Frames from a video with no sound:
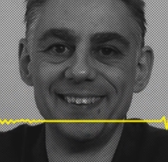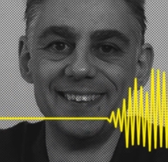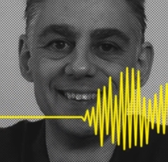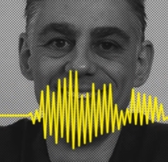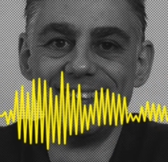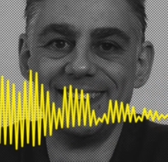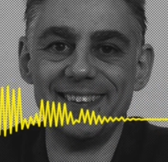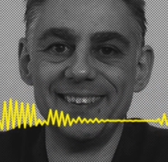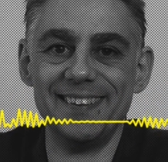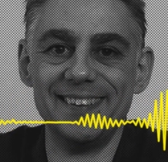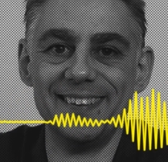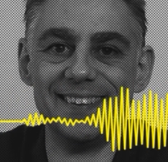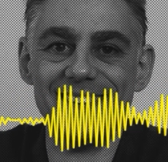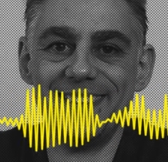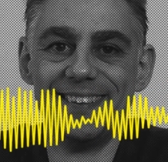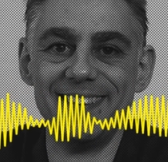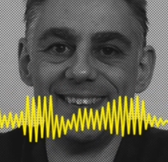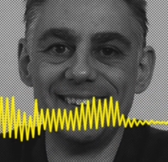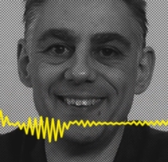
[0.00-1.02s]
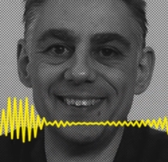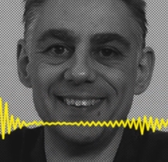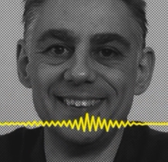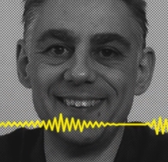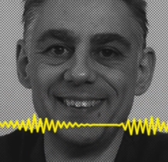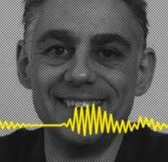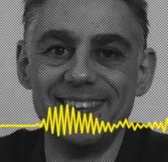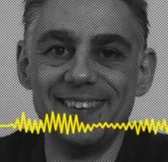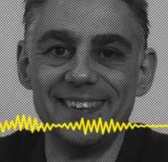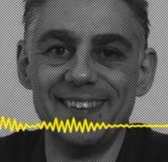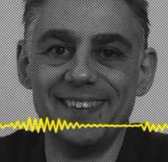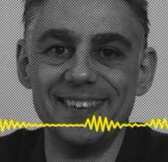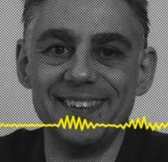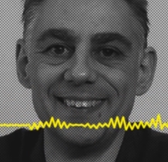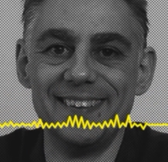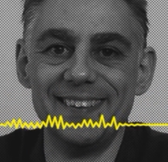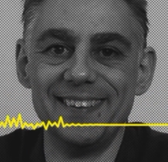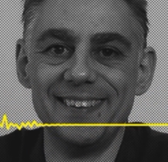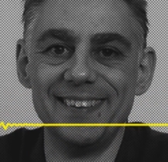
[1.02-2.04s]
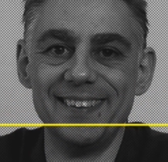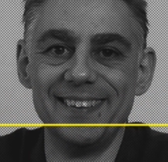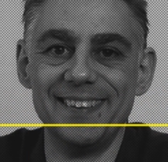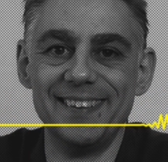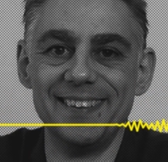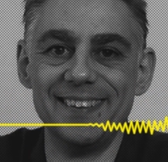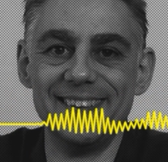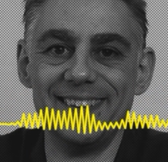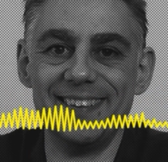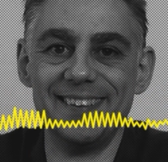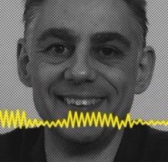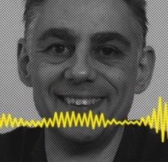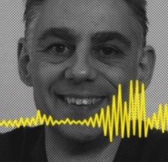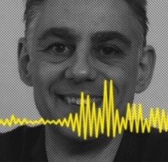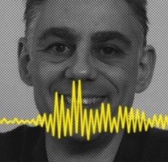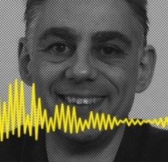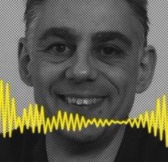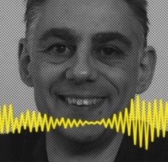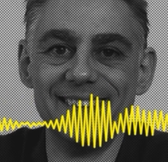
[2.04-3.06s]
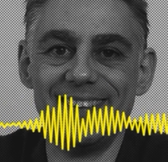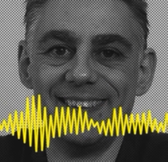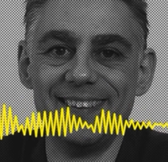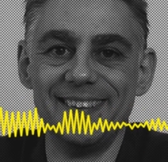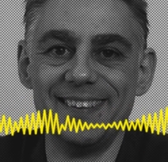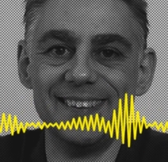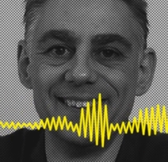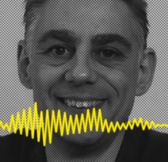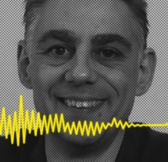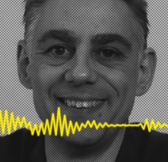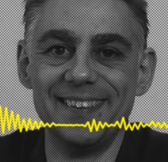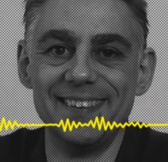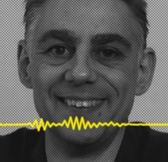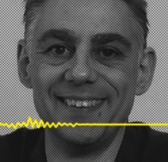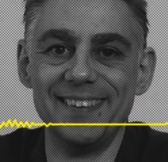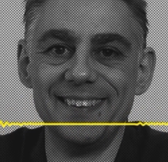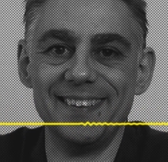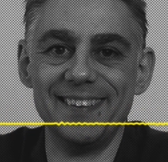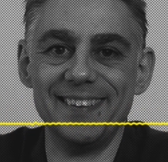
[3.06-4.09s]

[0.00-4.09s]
don't give enough space for that, and you need to.